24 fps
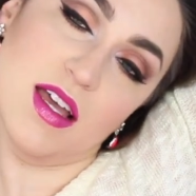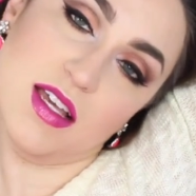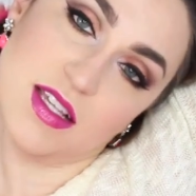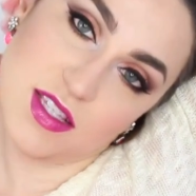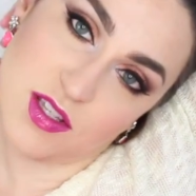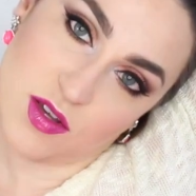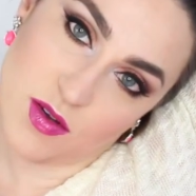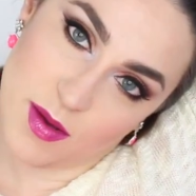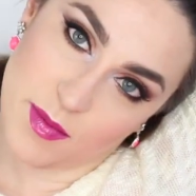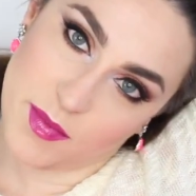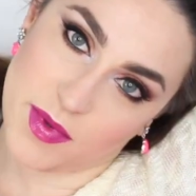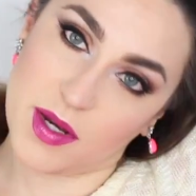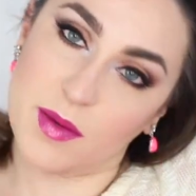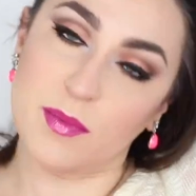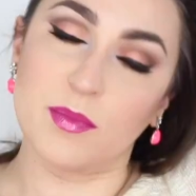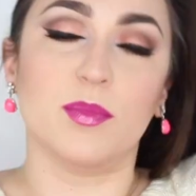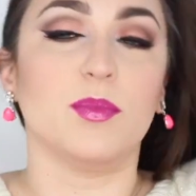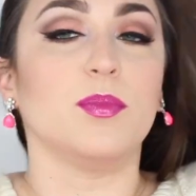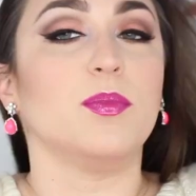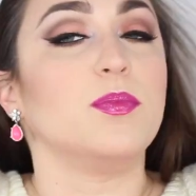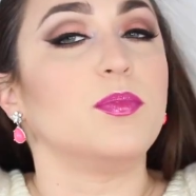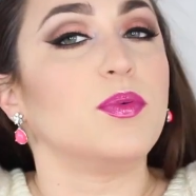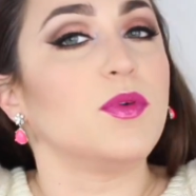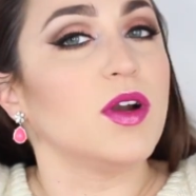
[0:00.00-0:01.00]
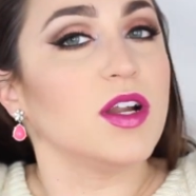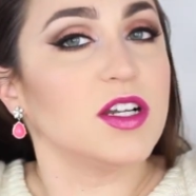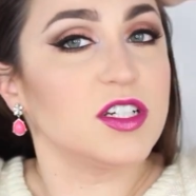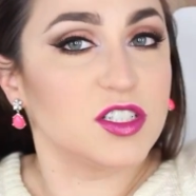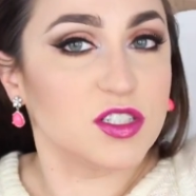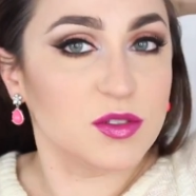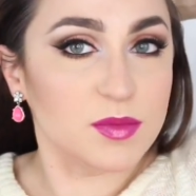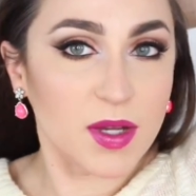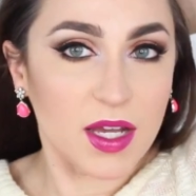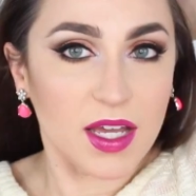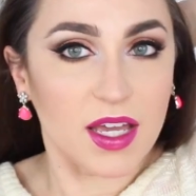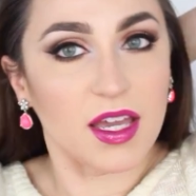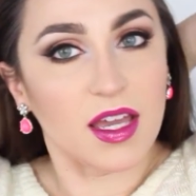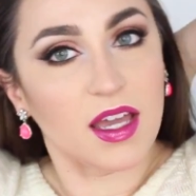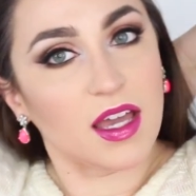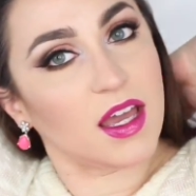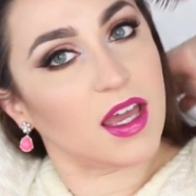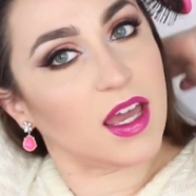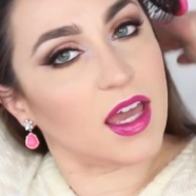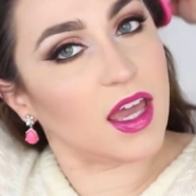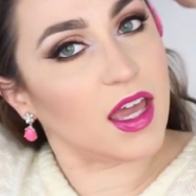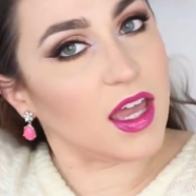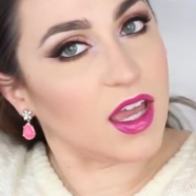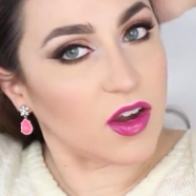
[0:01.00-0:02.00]
So I'm gonna brush my
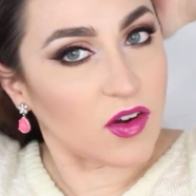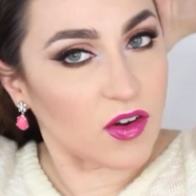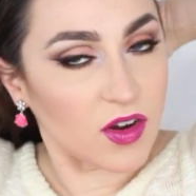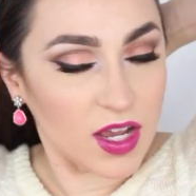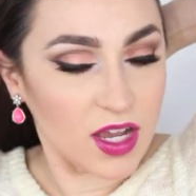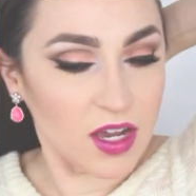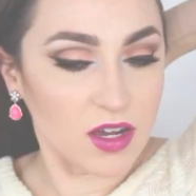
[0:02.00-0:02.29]
hair